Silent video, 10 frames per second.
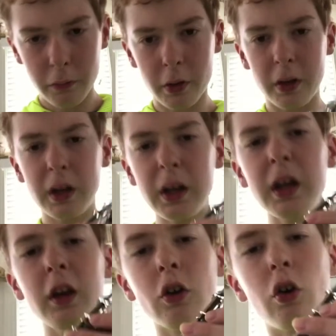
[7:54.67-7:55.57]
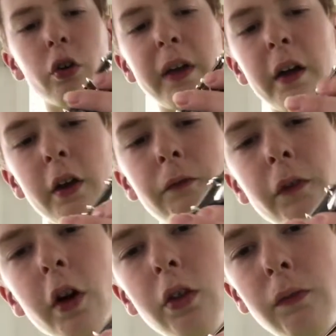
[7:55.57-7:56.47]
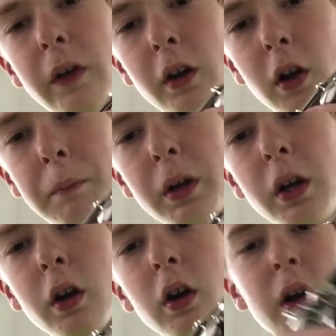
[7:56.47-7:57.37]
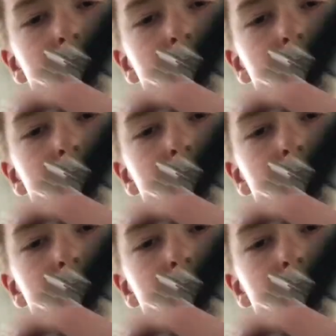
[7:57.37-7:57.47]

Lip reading: For an E, you hold down your first finger up here